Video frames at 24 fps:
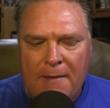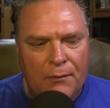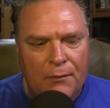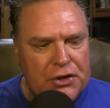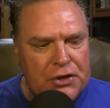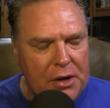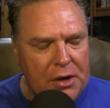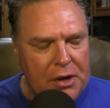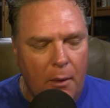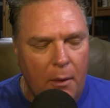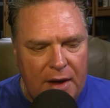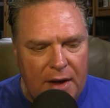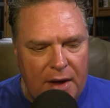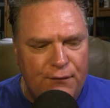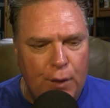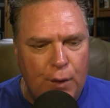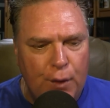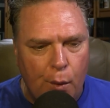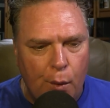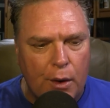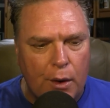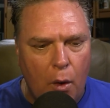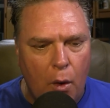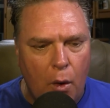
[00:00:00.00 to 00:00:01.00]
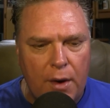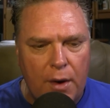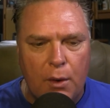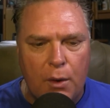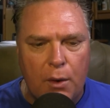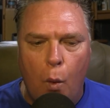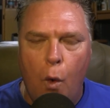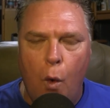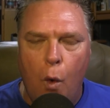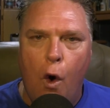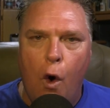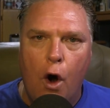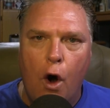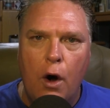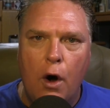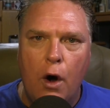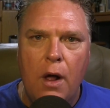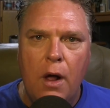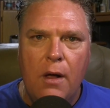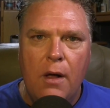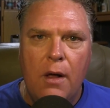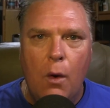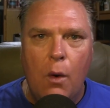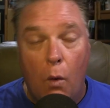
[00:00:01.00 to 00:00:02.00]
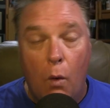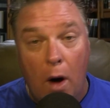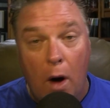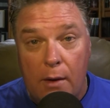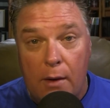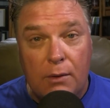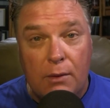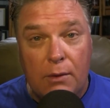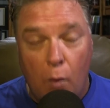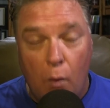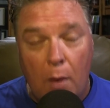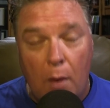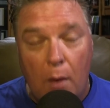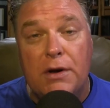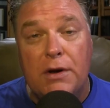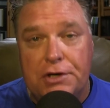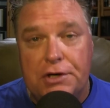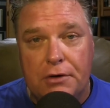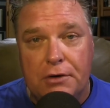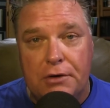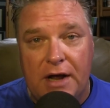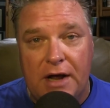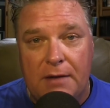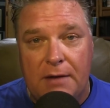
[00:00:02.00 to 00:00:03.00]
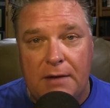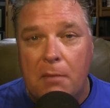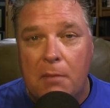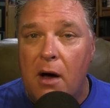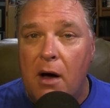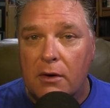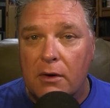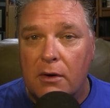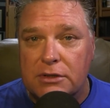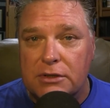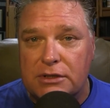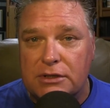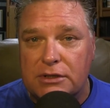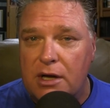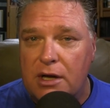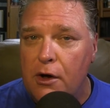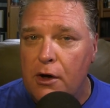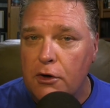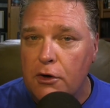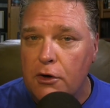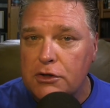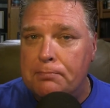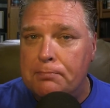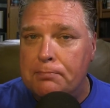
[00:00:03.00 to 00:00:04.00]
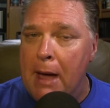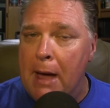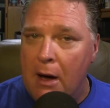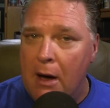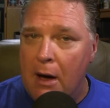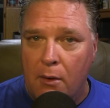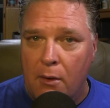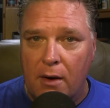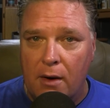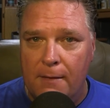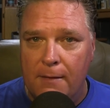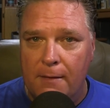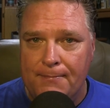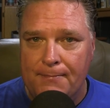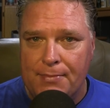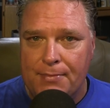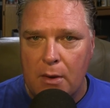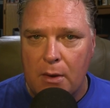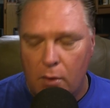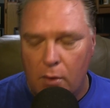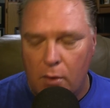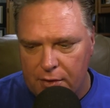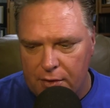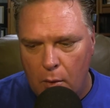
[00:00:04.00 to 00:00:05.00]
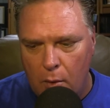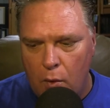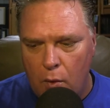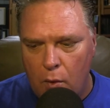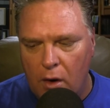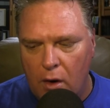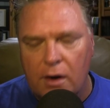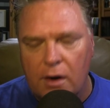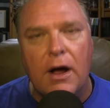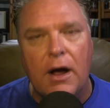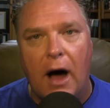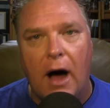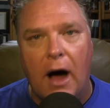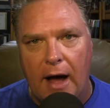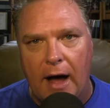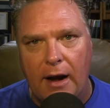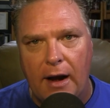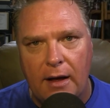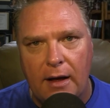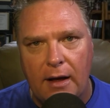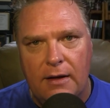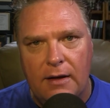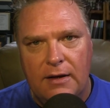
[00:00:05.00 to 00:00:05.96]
So if you were going to war, what would you need most? Whose power? Well, the war god.